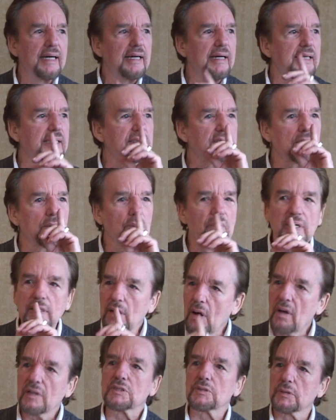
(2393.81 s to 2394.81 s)
is that we
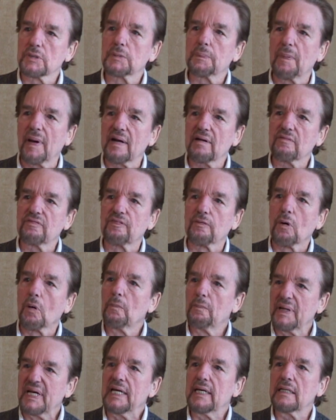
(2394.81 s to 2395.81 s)
lost respect for
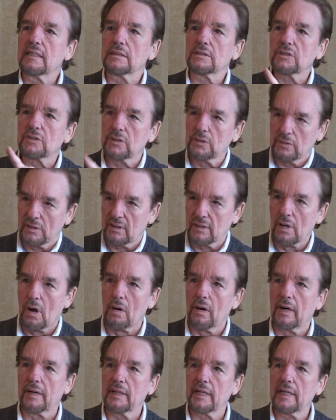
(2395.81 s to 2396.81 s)
obedience to
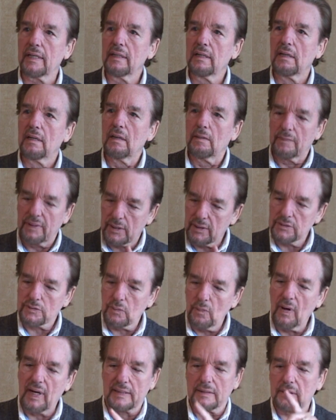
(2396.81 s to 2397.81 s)
authority, because
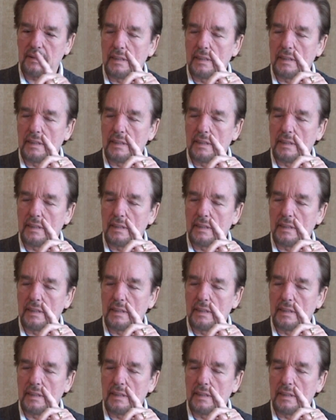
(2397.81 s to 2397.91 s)
what?